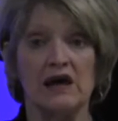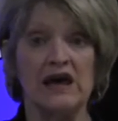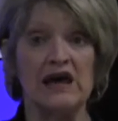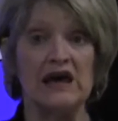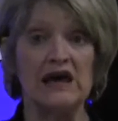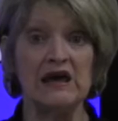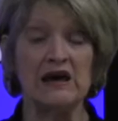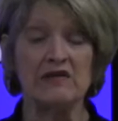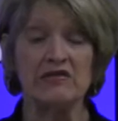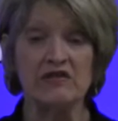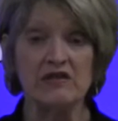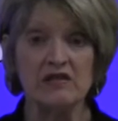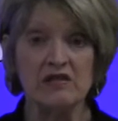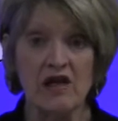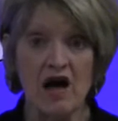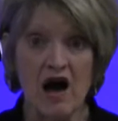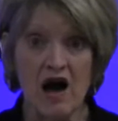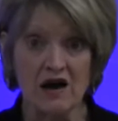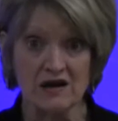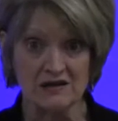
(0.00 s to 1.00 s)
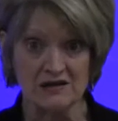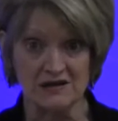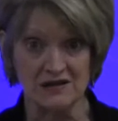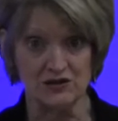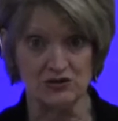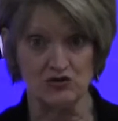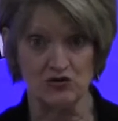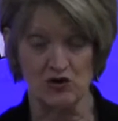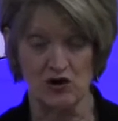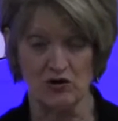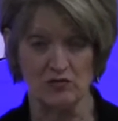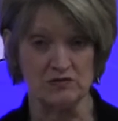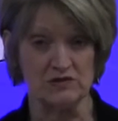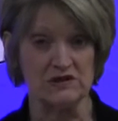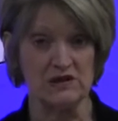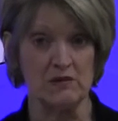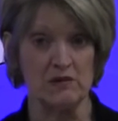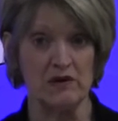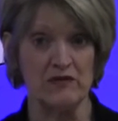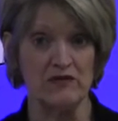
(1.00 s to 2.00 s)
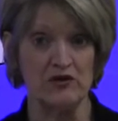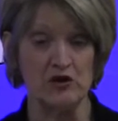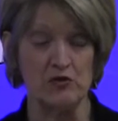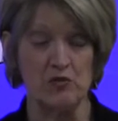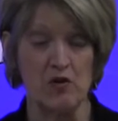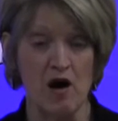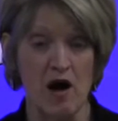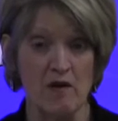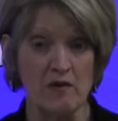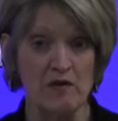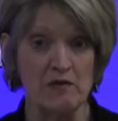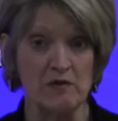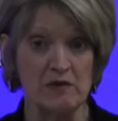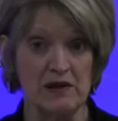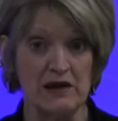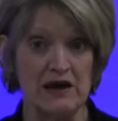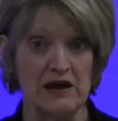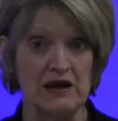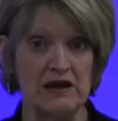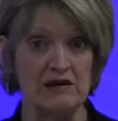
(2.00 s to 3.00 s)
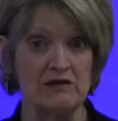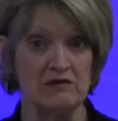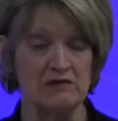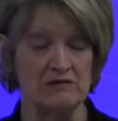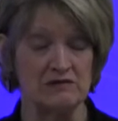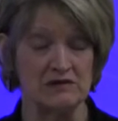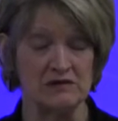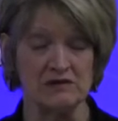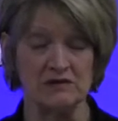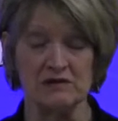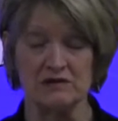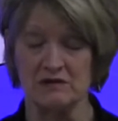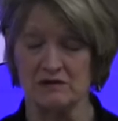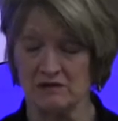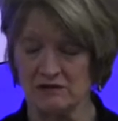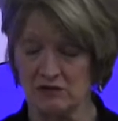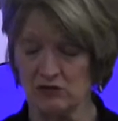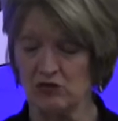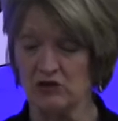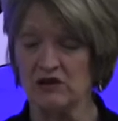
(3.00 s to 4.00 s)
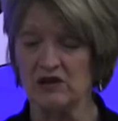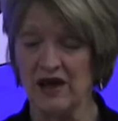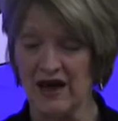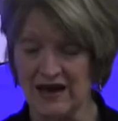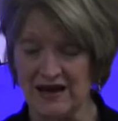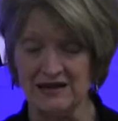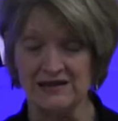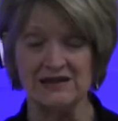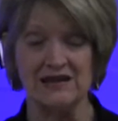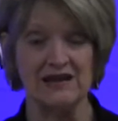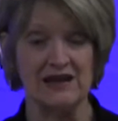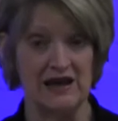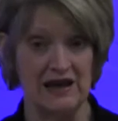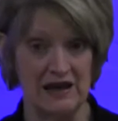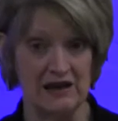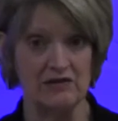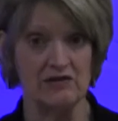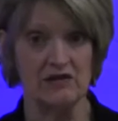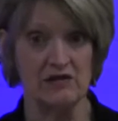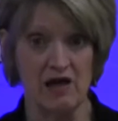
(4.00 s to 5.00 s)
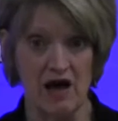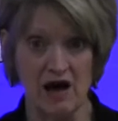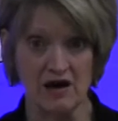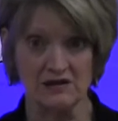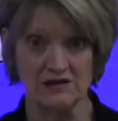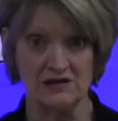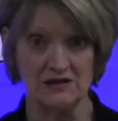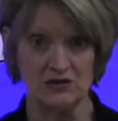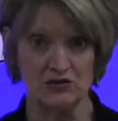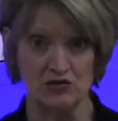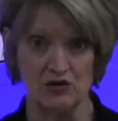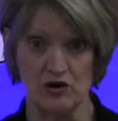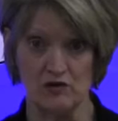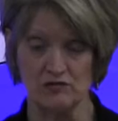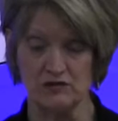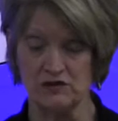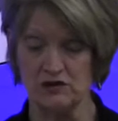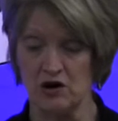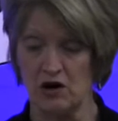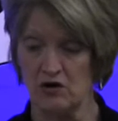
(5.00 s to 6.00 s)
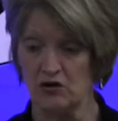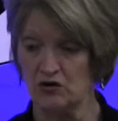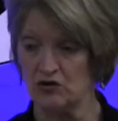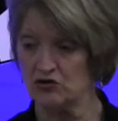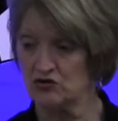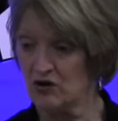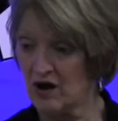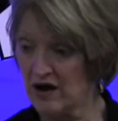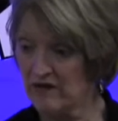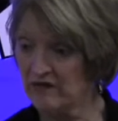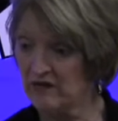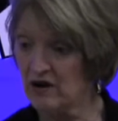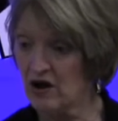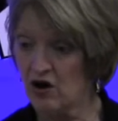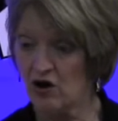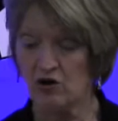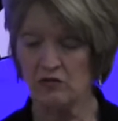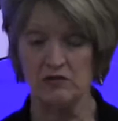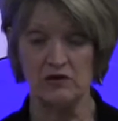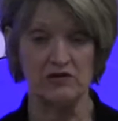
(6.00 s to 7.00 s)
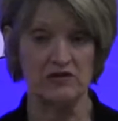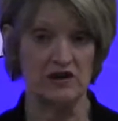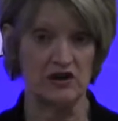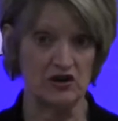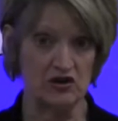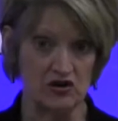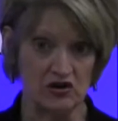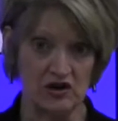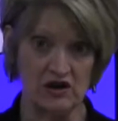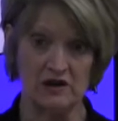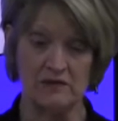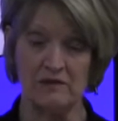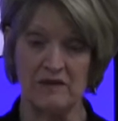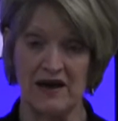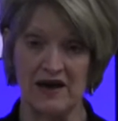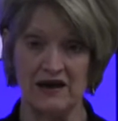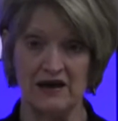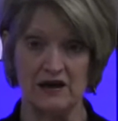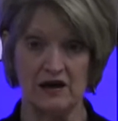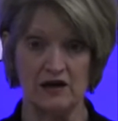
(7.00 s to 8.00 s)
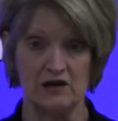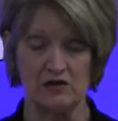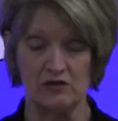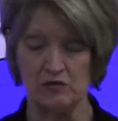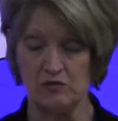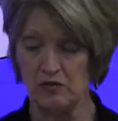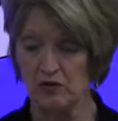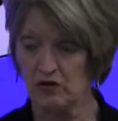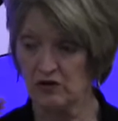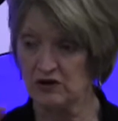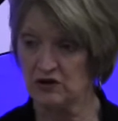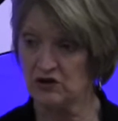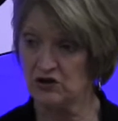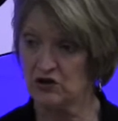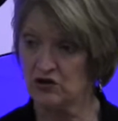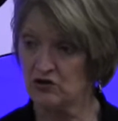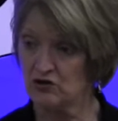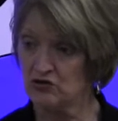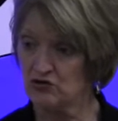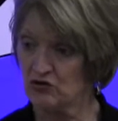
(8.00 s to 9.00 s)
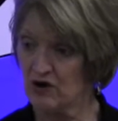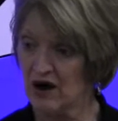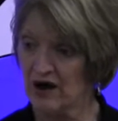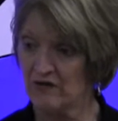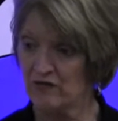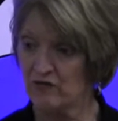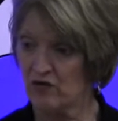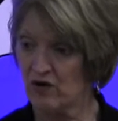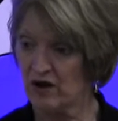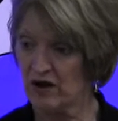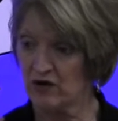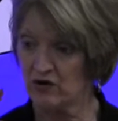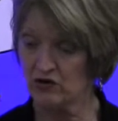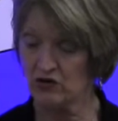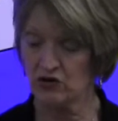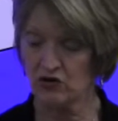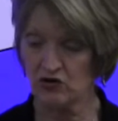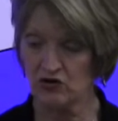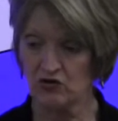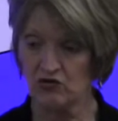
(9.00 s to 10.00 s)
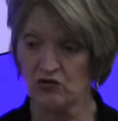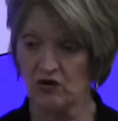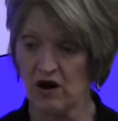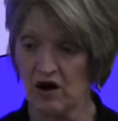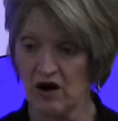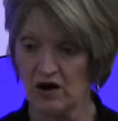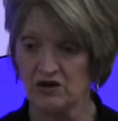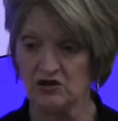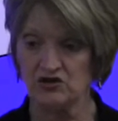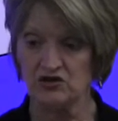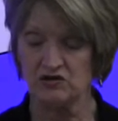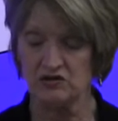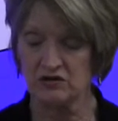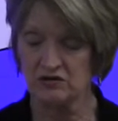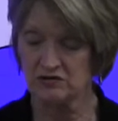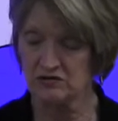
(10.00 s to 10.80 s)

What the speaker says: Key in the lock syndrome. Some of you probably relate to key in the lock syndrome. So you're driving home, you think you're going to make it, you pull into your driveway or your garage,